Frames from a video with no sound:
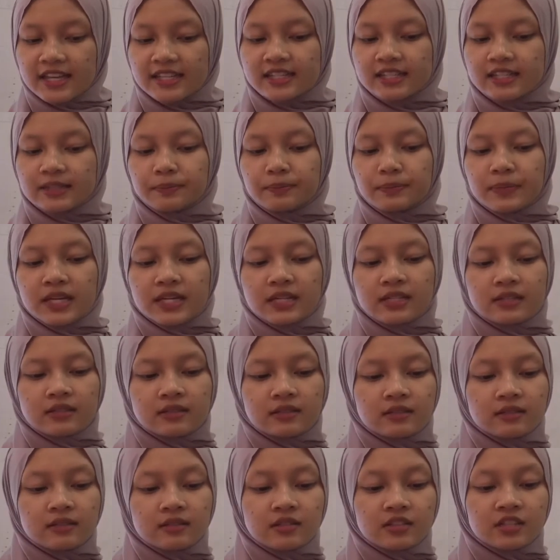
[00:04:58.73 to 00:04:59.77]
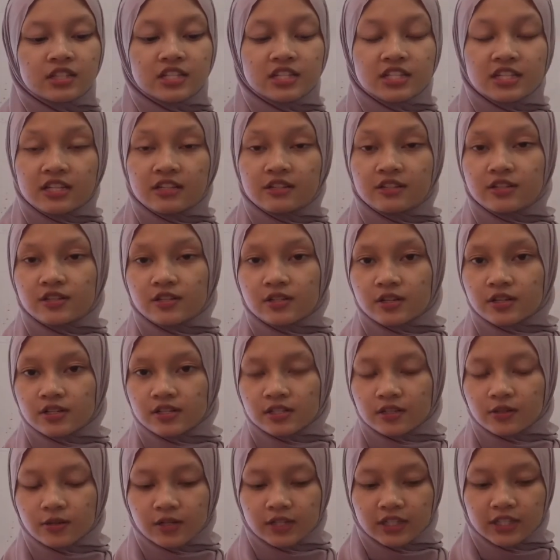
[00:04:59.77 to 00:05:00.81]
the main teaching resource
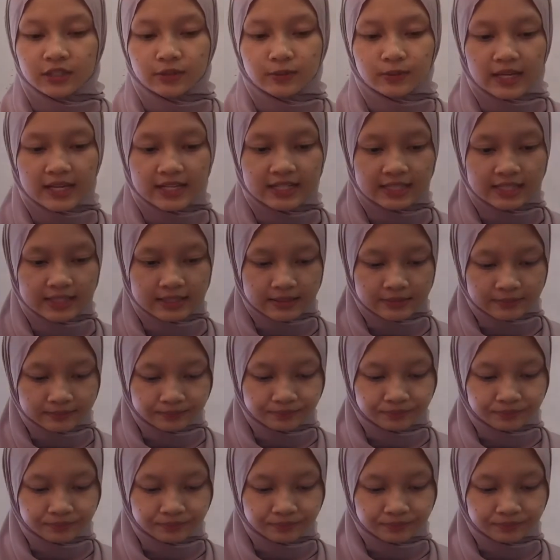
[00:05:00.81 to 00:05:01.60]
according to Alice.